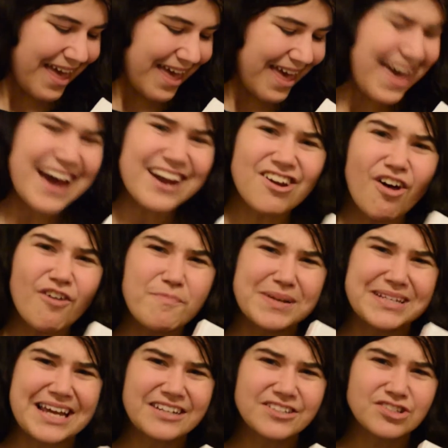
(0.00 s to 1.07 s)
had a lot of
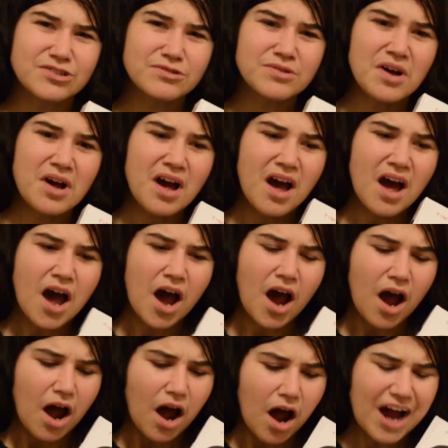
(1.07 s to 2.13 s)
potential.
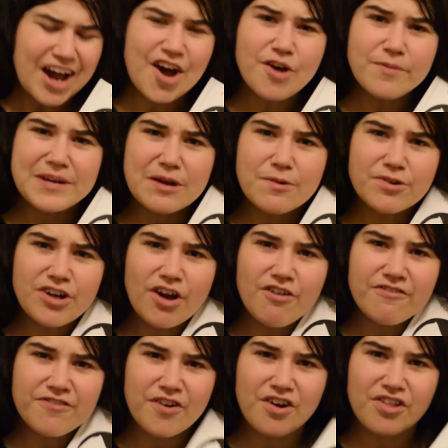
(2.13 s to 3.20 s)
I hoped it would go
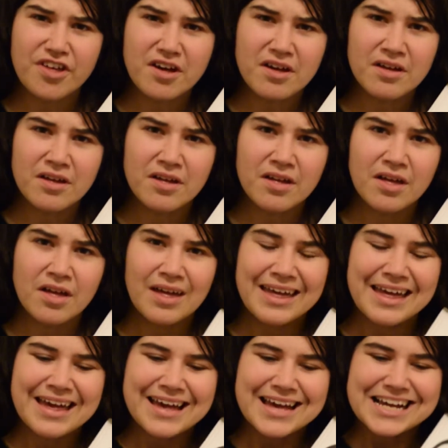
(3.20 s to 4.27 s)
further.
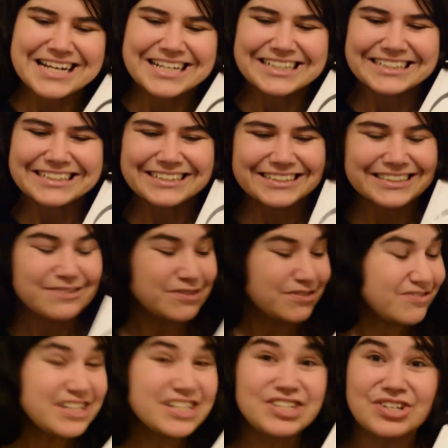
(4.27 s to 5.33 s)
It was
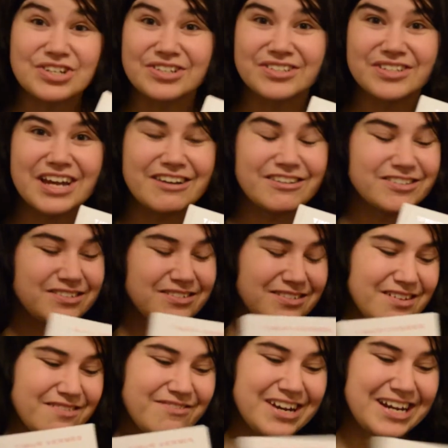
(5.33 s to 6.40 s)
really good. It was
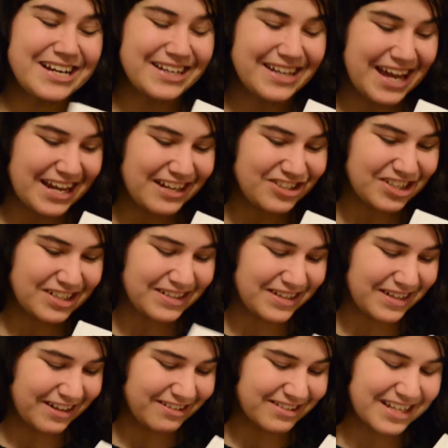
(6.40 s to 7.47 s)
really engaging.
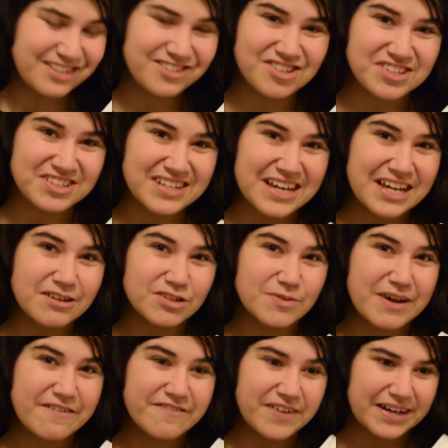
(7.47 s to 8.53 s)
It was interesting. It was a
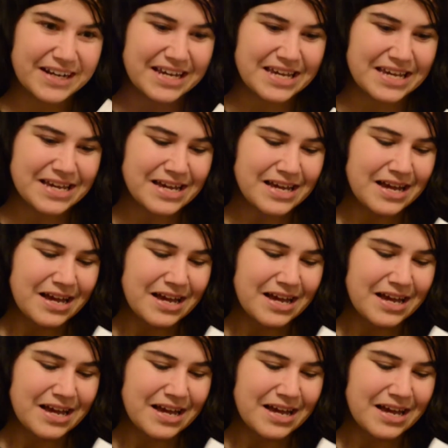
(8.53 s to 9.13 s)
bit funny.